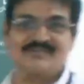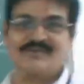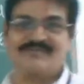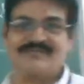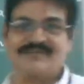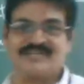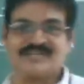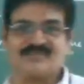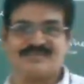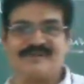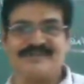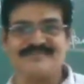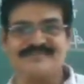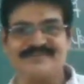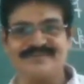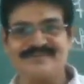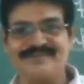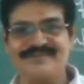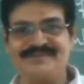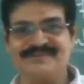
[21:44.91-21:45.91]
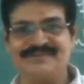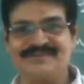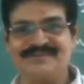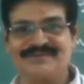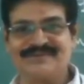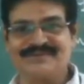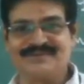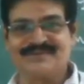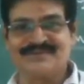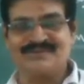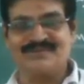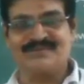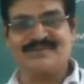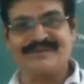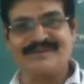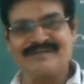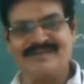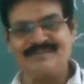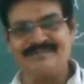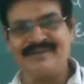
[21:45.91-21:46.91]
of expansion, so
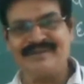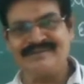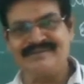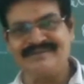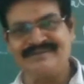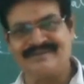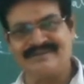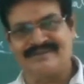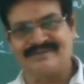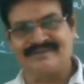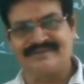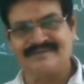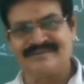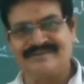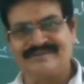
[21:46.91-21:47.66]
what happened there?